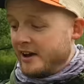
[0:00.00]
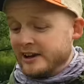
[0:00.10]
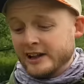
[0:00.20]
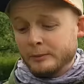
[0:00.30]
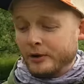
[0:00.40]
and a
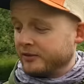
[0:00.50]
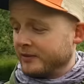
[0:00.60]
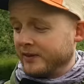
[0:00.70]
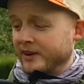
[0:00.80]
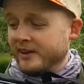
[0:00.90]
little box
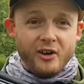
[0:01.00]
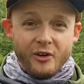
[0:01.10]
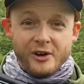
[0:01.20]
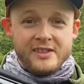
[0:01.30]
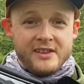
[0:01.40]
of flies,
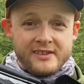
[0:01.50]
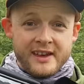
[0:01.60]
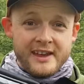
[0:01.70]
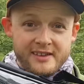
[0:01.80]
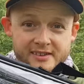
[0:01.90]
all in this
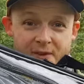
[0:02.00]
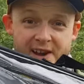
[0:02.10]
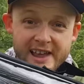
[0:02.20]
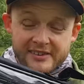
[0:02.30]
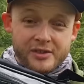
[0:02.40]
case for
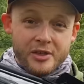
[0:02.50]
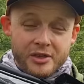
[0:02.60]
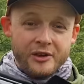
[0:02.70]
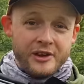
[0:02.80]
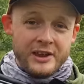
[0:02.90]
less than
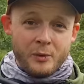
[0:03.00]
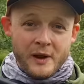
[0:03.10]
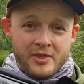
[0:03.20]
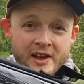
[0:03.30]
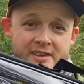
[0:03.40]
30
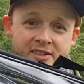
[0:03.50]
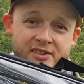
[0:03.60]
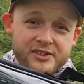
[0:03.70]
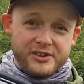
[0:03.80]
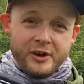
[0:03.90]
quid. That is
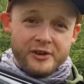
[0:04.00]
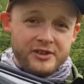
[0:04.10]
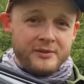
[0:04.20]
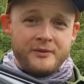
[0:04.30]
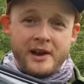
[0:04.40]

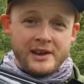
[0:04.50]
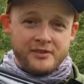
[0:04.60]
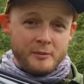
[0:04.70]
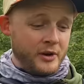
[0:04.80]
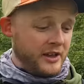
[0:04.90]
astonishing value
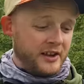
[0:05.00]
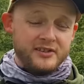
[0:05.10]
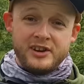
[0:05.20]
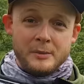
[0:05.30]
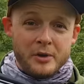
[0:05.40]
for money.
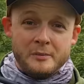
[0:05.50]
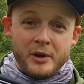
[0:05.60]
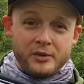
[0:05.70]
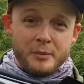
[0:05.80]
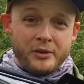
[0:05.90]
That's cheaper than
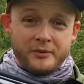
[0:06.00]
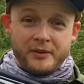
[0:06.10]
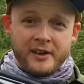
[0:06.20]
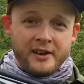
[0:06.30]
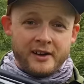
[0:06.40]
most modern fly